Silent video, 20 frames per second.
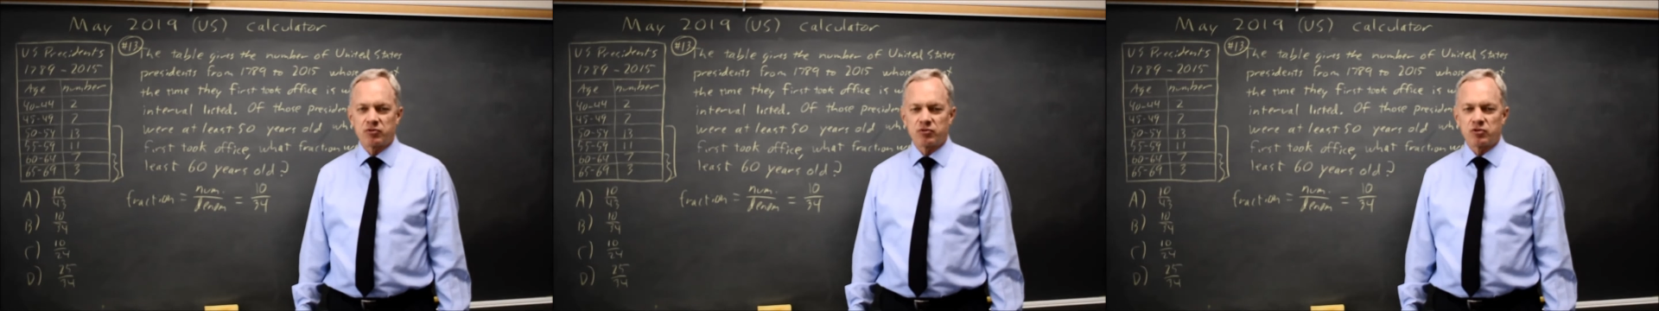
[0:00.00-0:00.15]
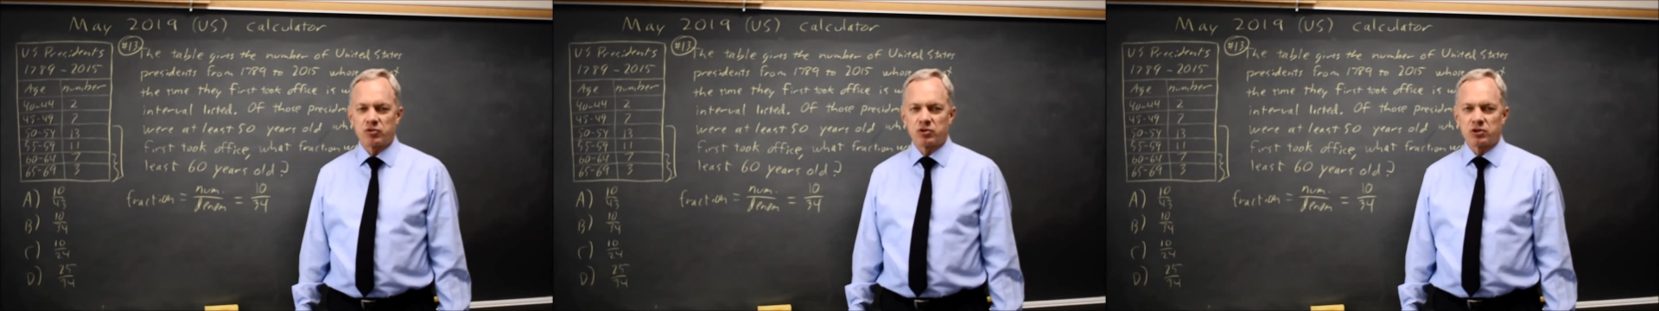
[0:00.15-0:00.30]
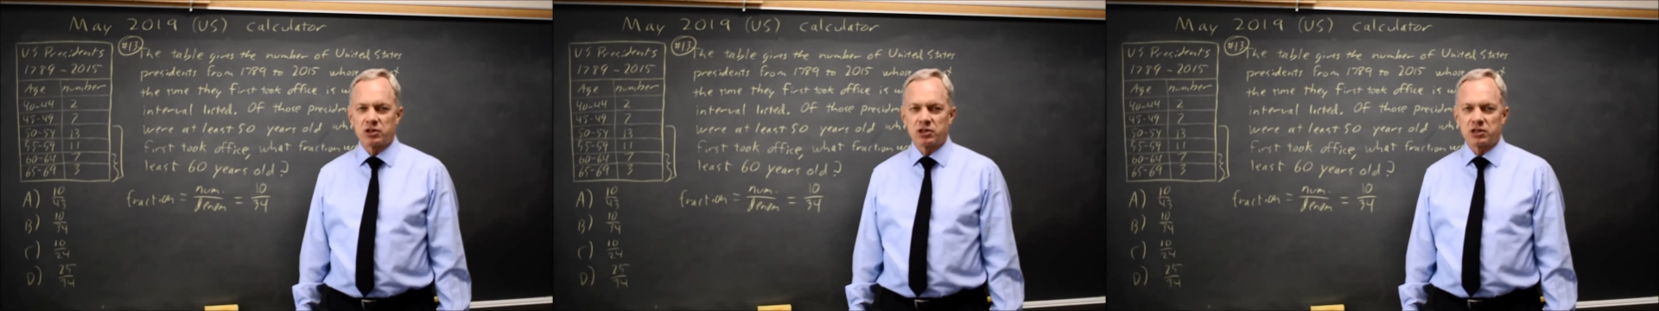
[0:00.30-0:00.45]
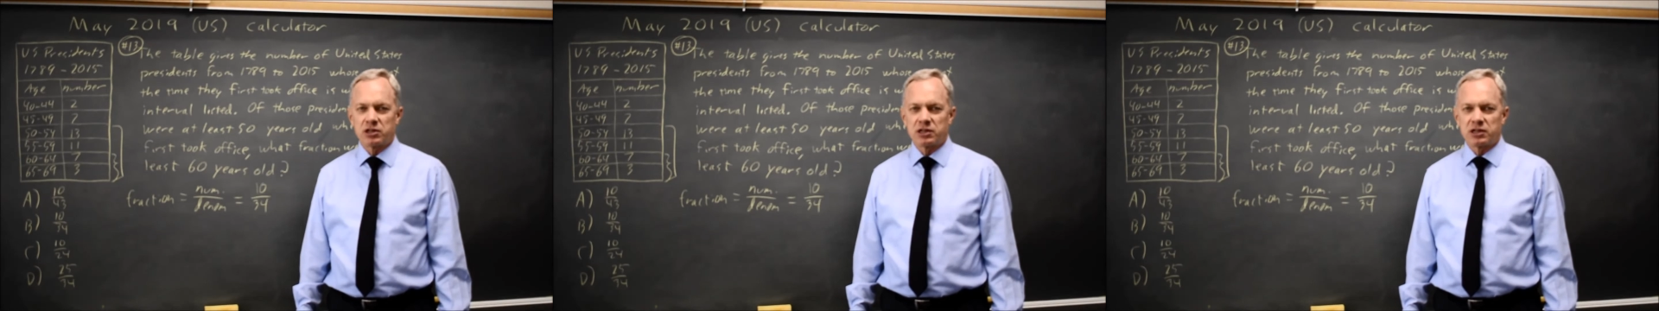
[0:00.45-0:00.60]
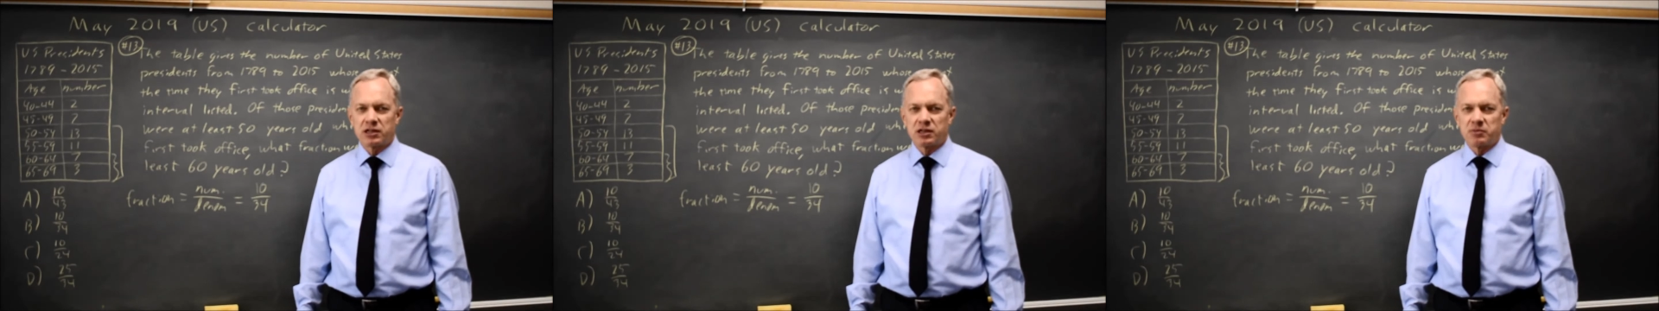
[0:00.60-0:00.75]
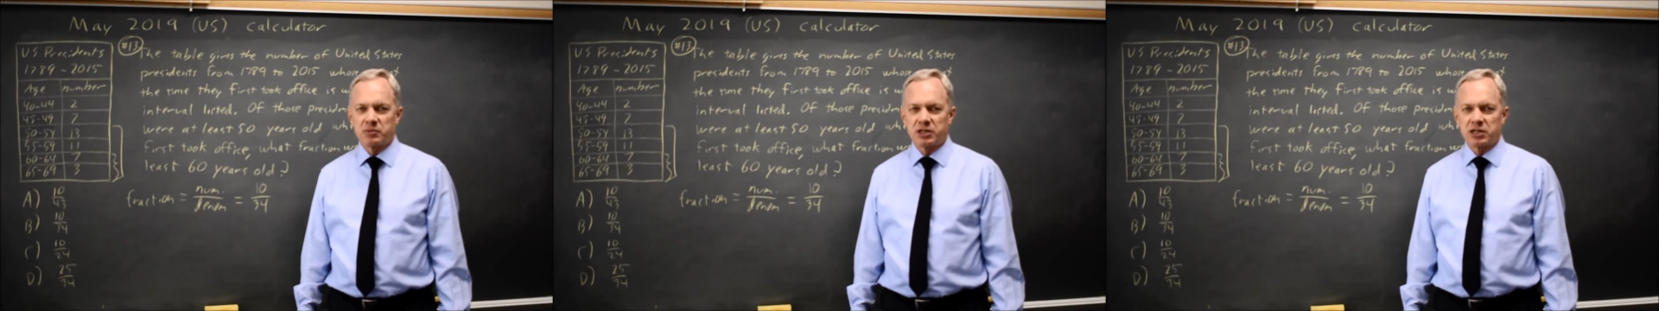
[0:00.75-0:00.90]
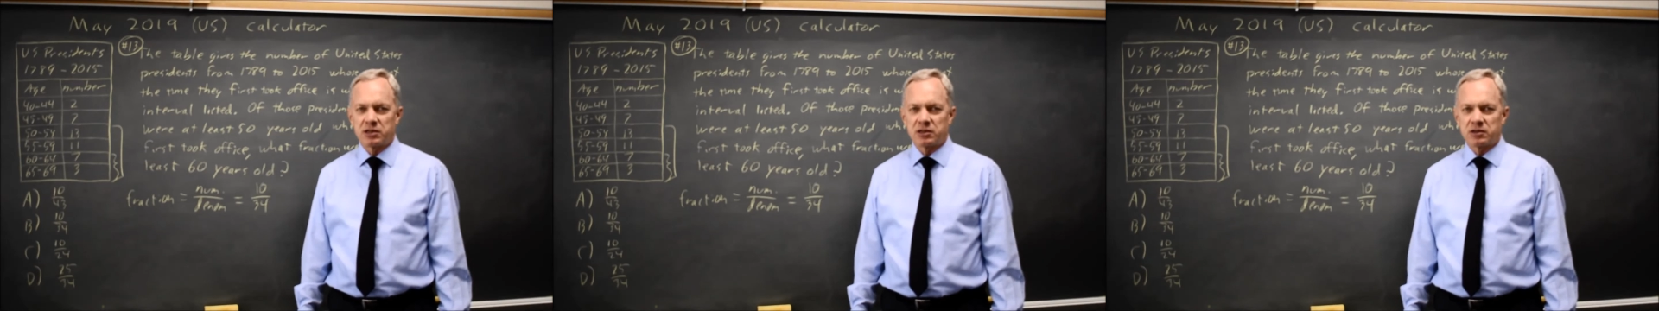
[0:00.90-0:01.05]
for the
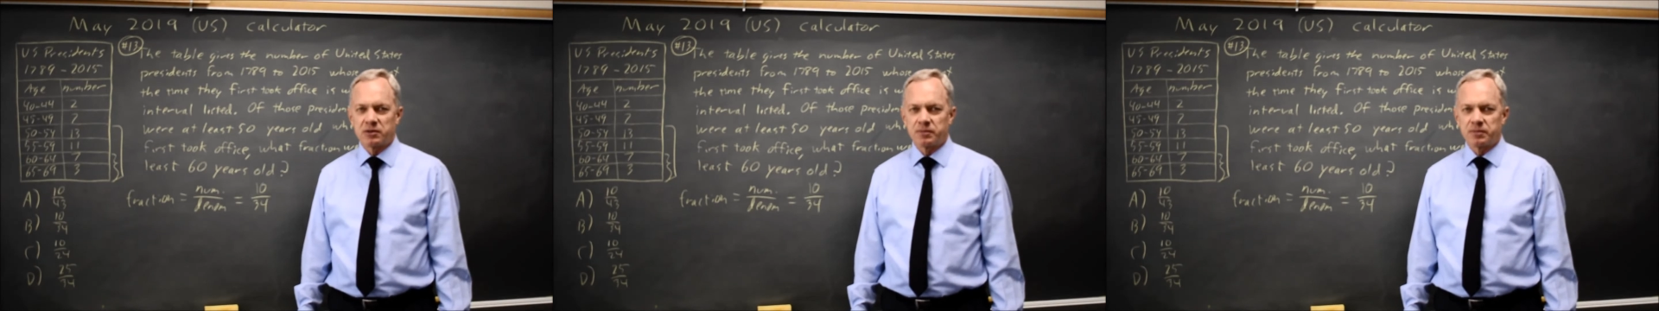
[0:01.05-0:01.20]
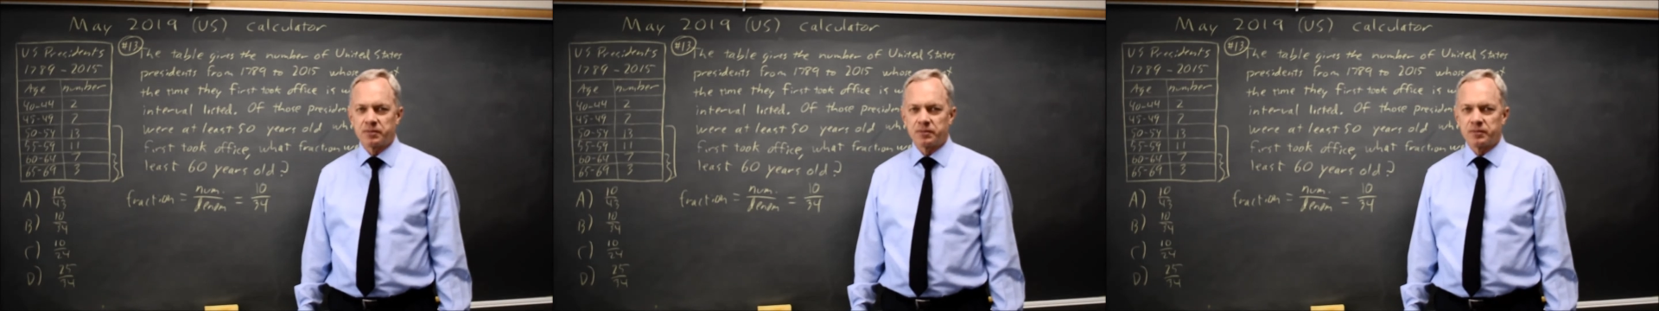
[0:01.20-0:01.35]
denominator.